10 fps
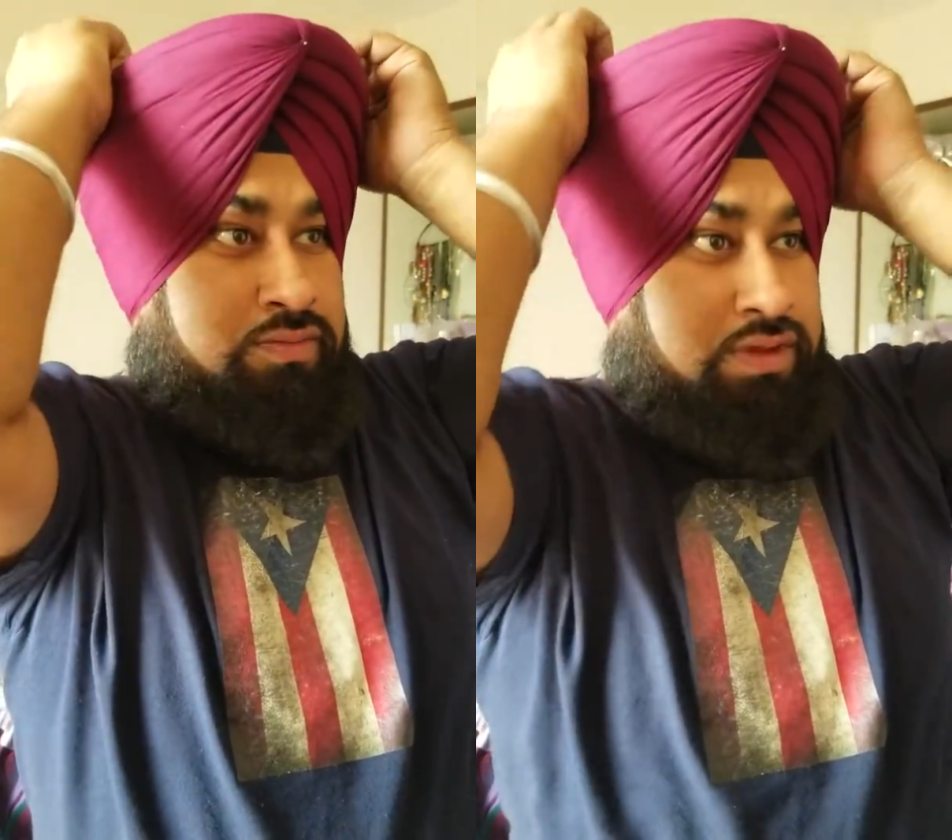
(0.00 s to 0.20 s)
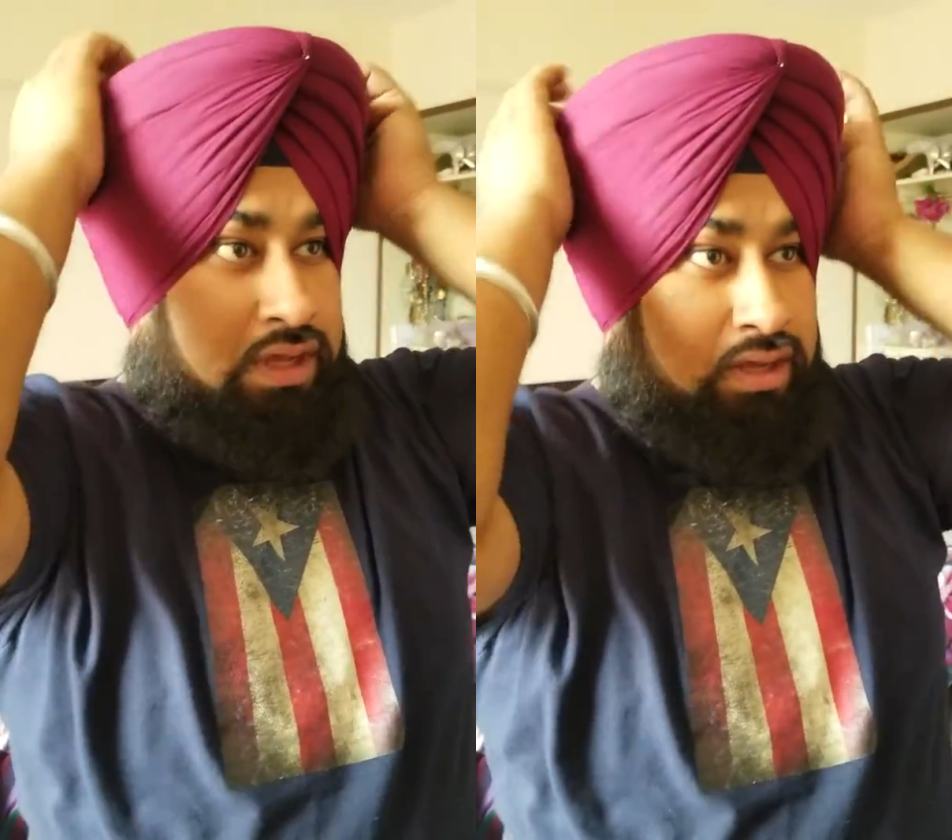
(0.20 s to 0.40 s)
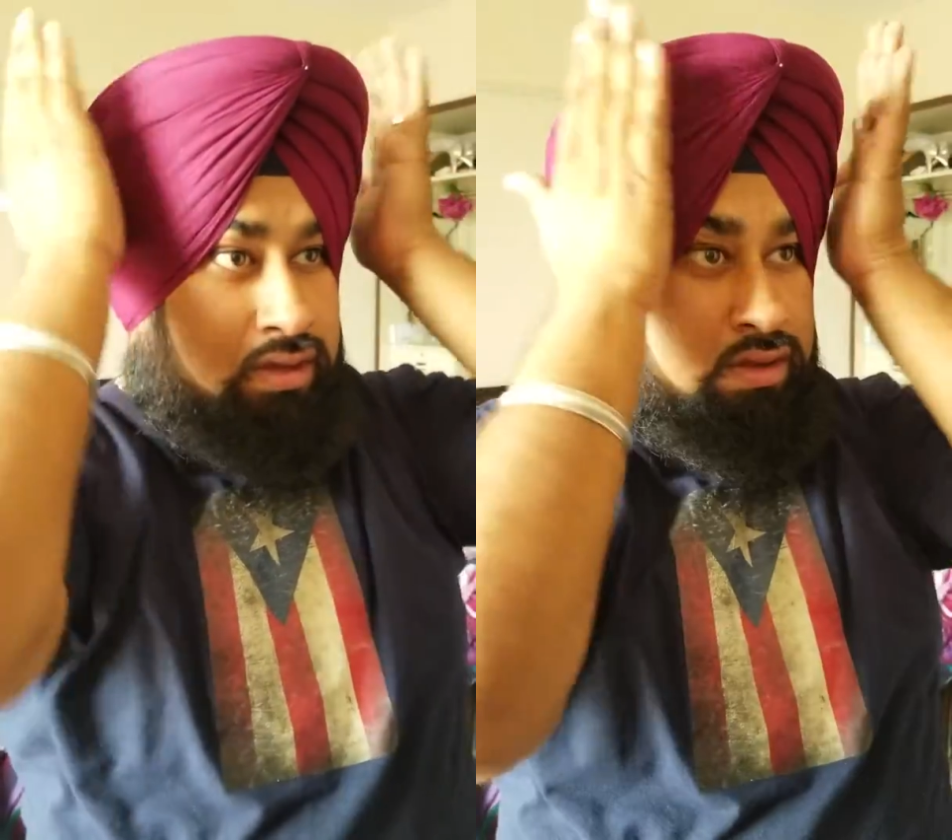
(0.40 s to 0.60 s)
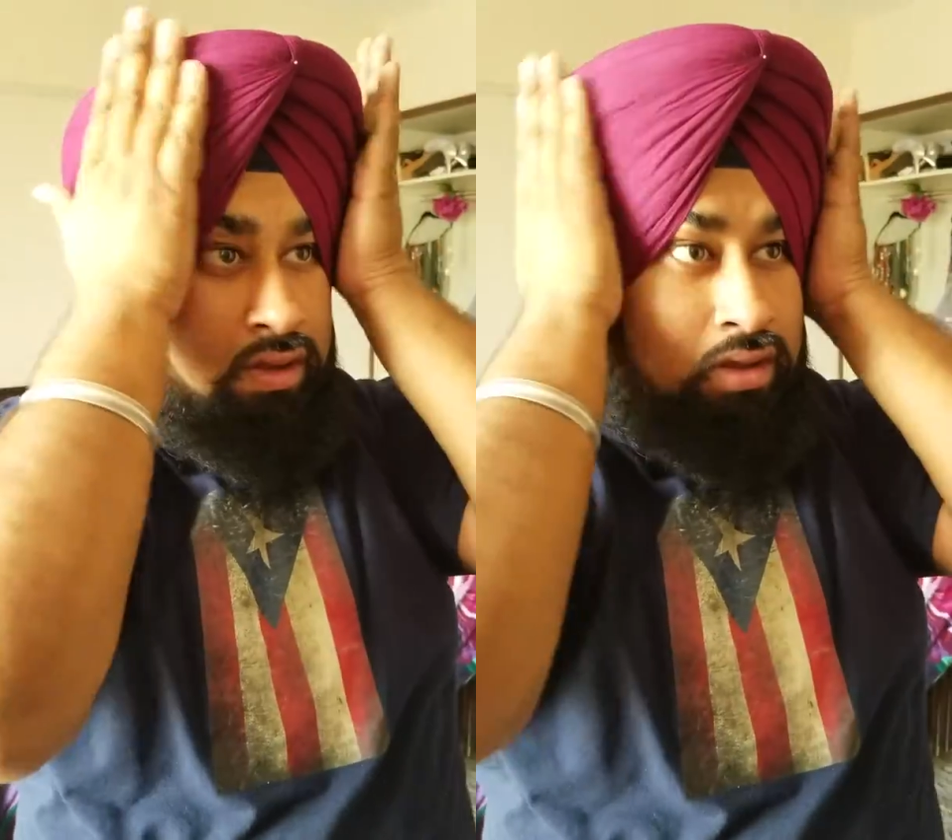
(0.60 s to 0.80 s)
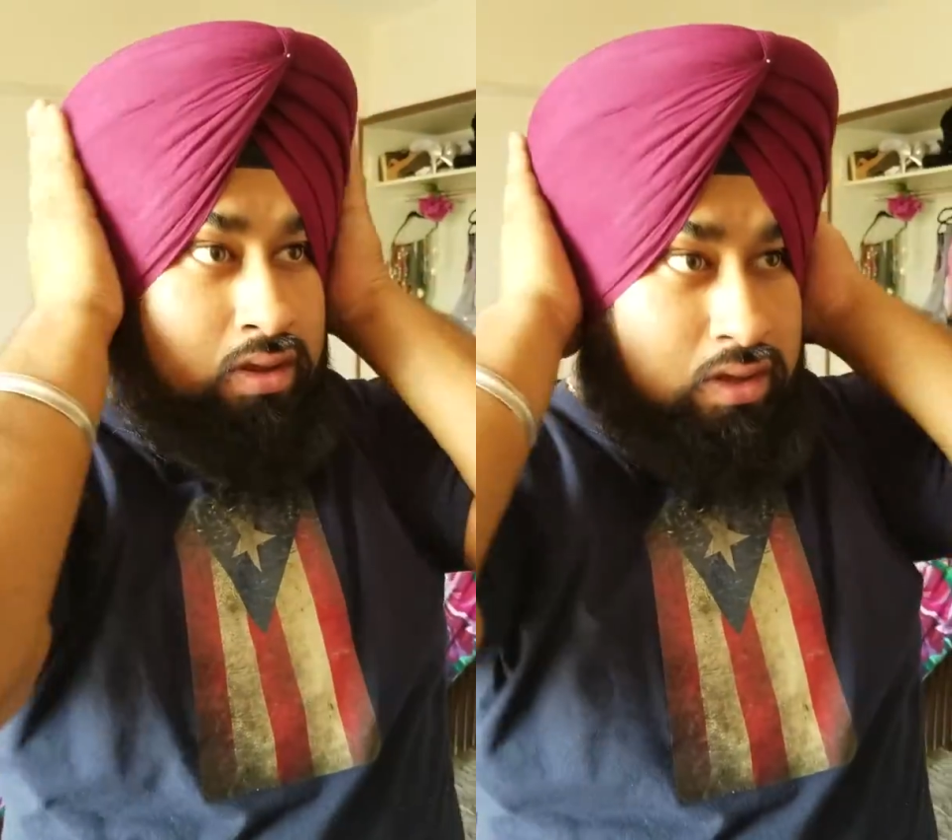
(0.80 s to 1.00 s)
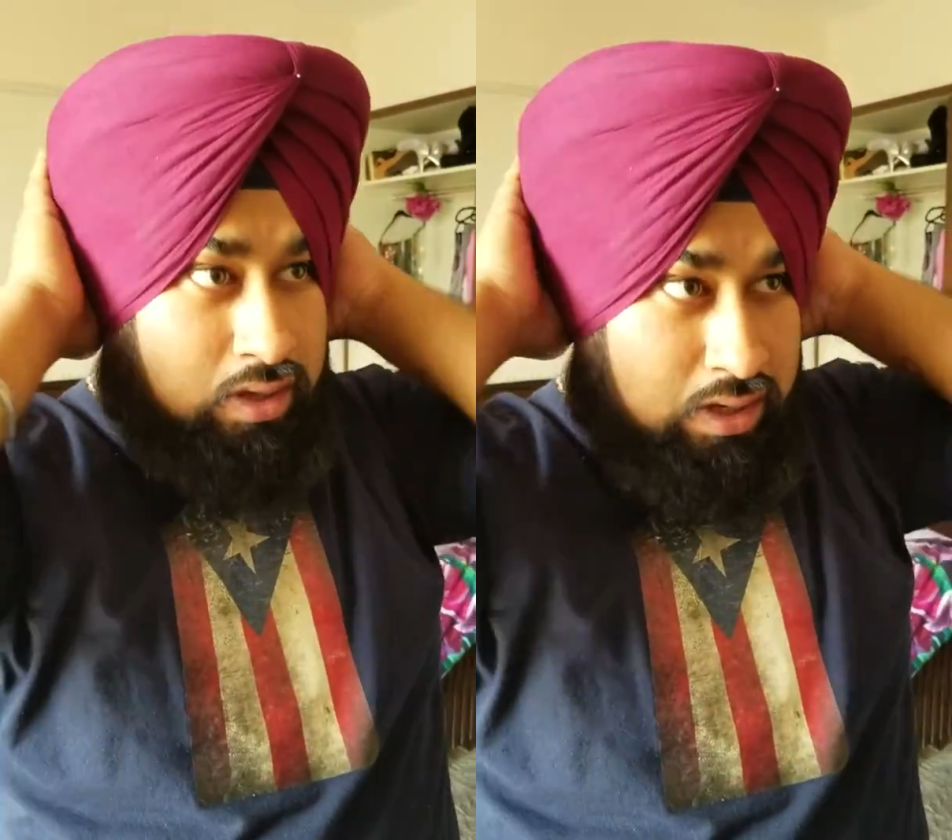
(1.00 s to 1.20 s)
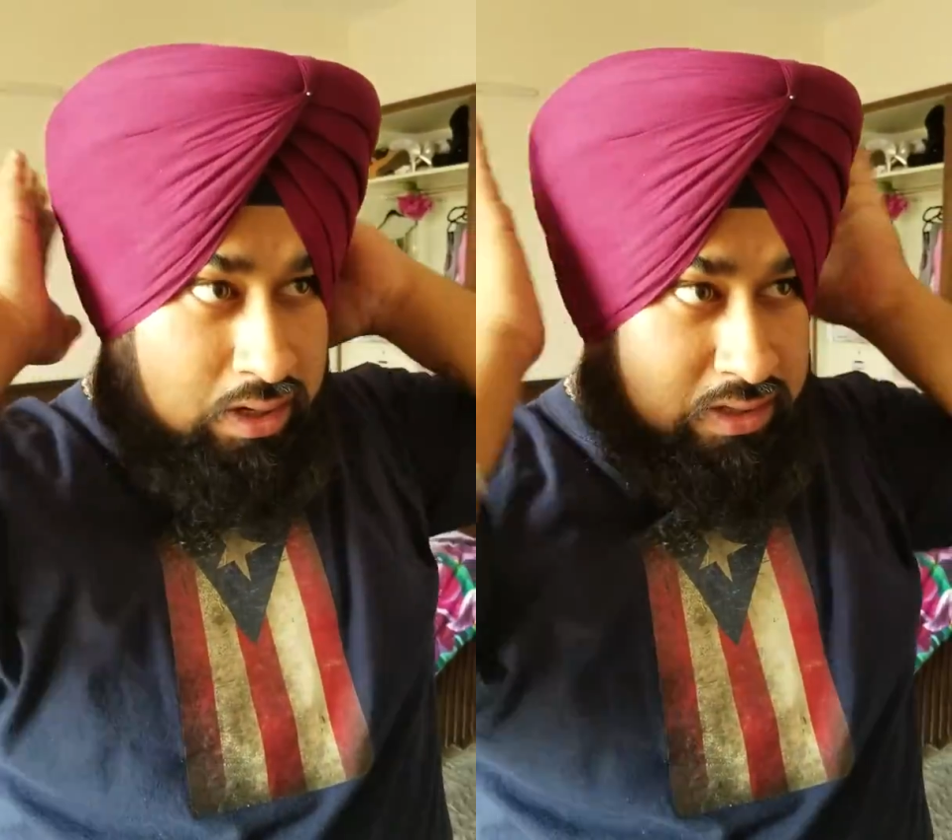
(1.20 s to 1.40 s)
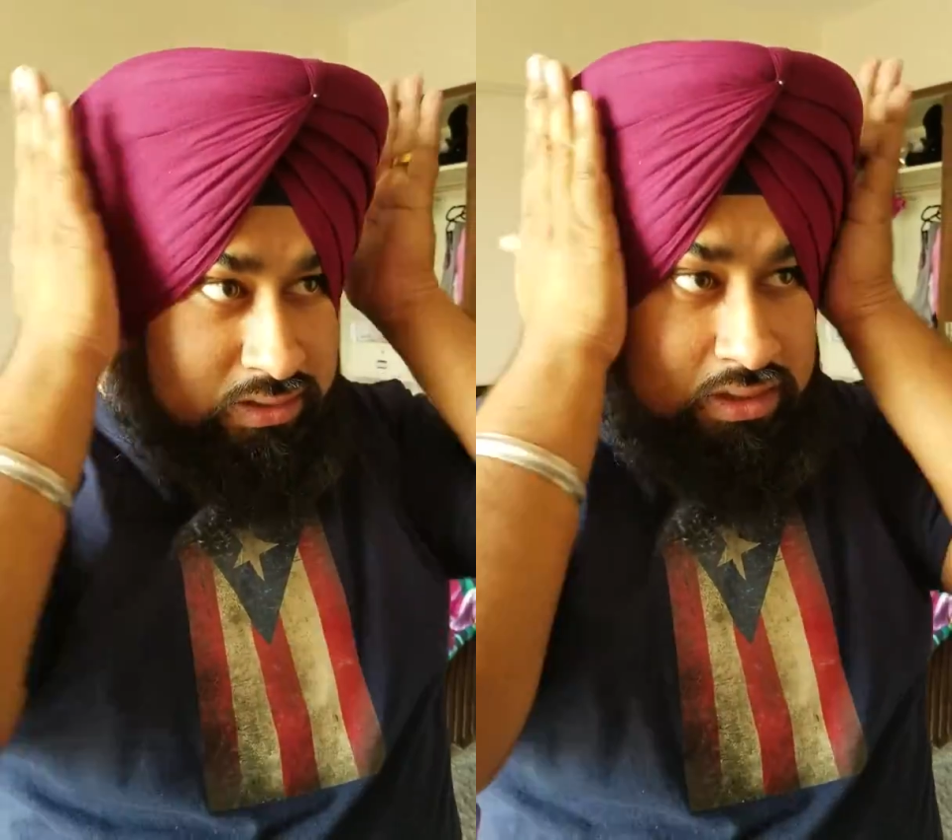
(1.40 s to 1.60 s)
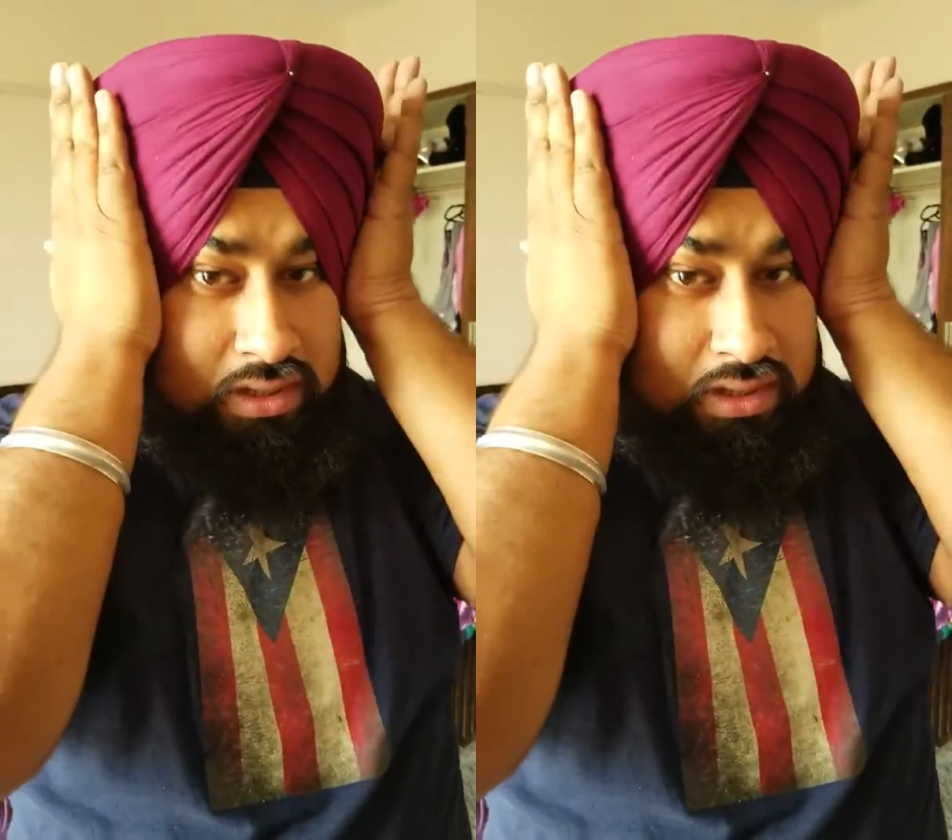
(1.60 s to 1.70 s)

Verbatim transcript: thing and as it